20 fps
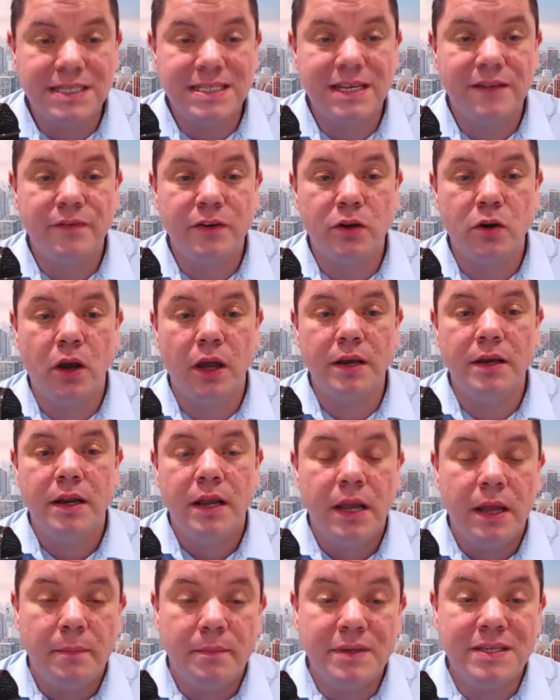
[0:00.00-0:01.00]
seven nine
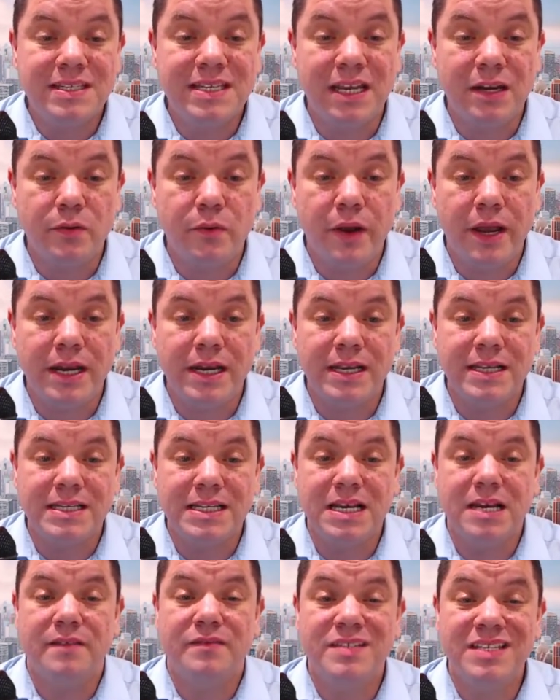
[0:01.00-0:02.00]
percent ratings
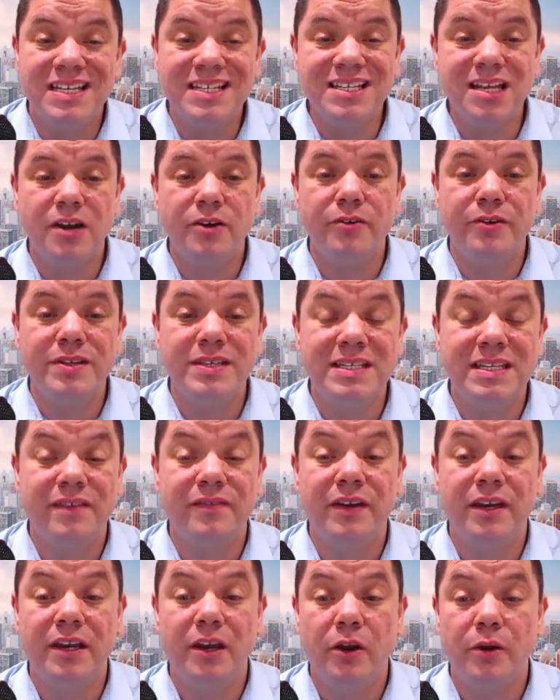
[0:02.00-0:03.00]
out of six hundred
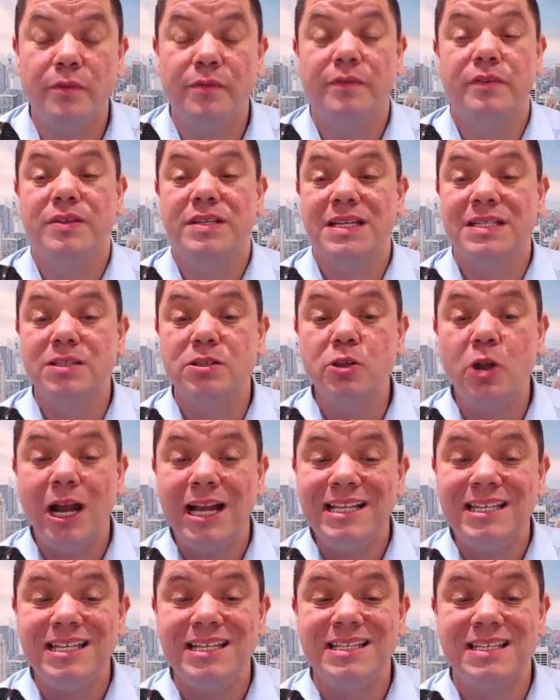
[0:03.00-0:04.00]
seventy-nine reviews. That's
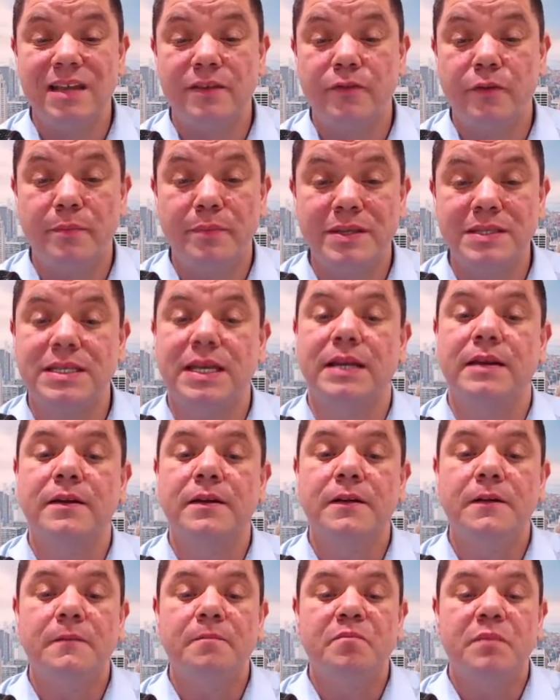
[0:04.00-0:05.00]
ninety-seven percent.
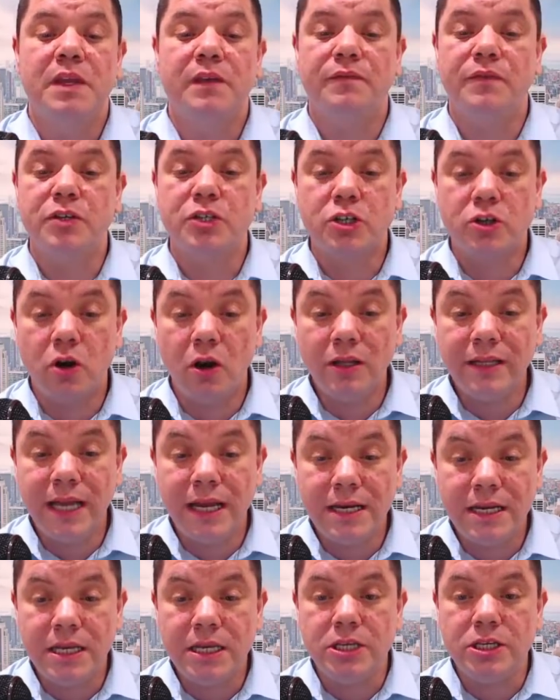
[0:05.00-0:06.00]
If you scroll
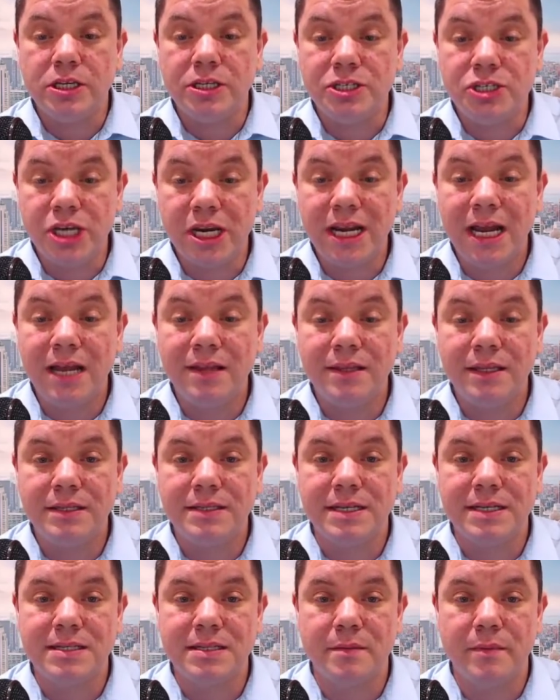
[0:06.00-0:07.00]
down here, you can check out their
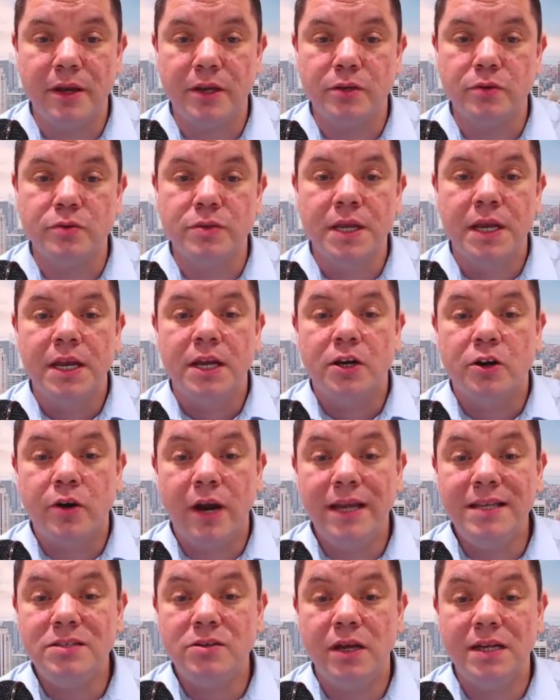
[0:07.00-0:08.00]
testimonials.
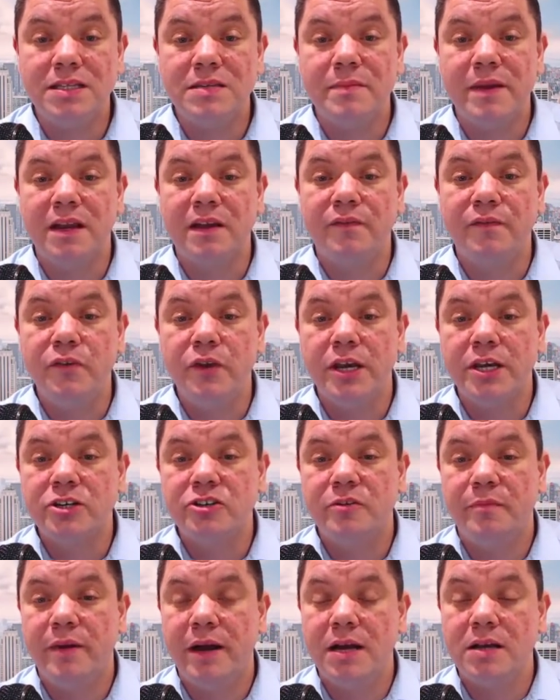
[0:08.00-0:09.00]
Great site to make a few
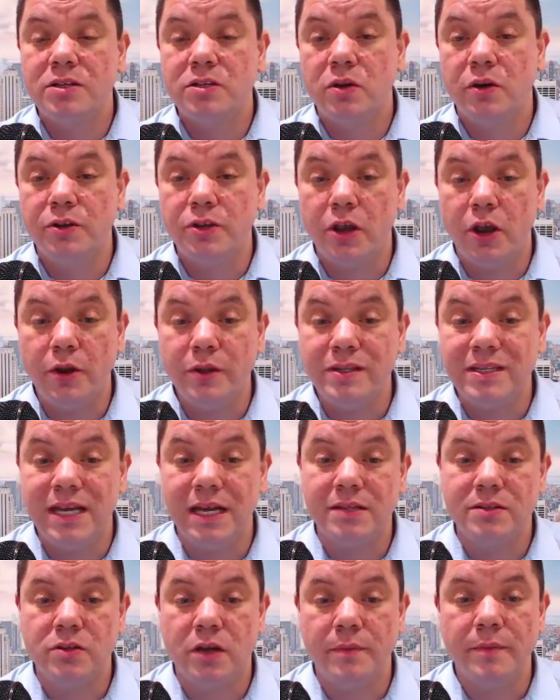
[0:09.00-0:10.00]
extra bucks on your own
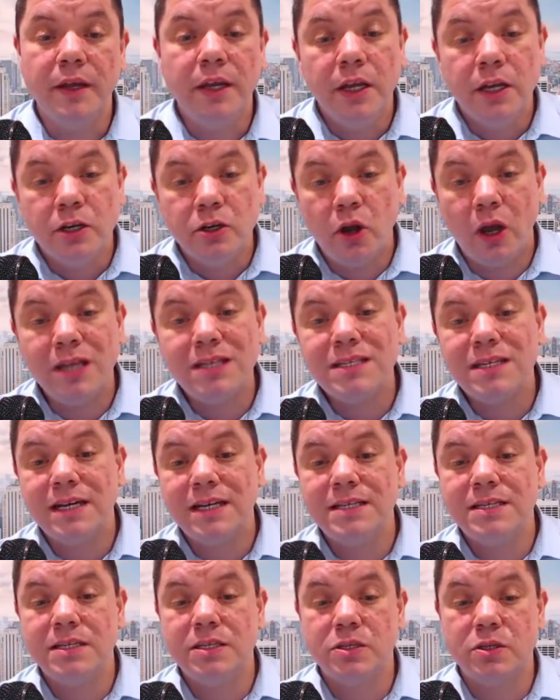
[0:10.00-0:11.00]
downtime. Nice and
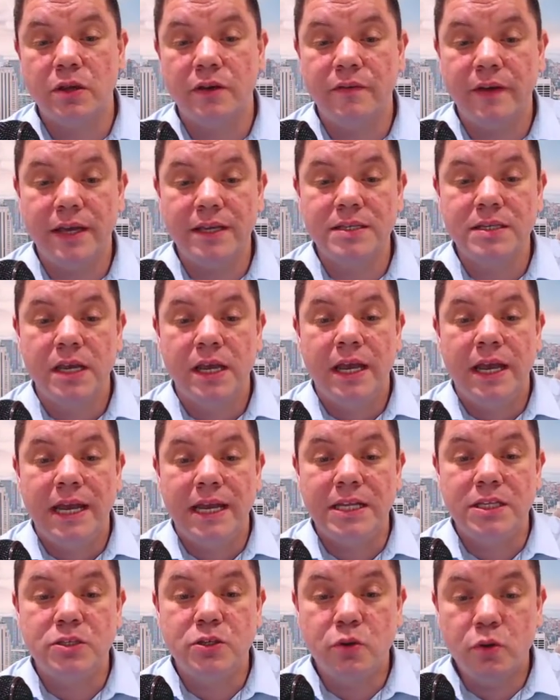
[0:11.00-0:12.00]
easy surveys.
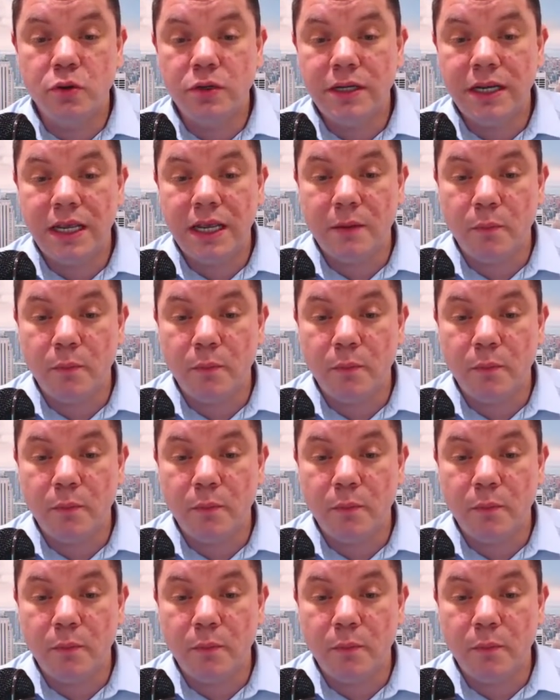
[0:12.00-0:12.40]
It's good,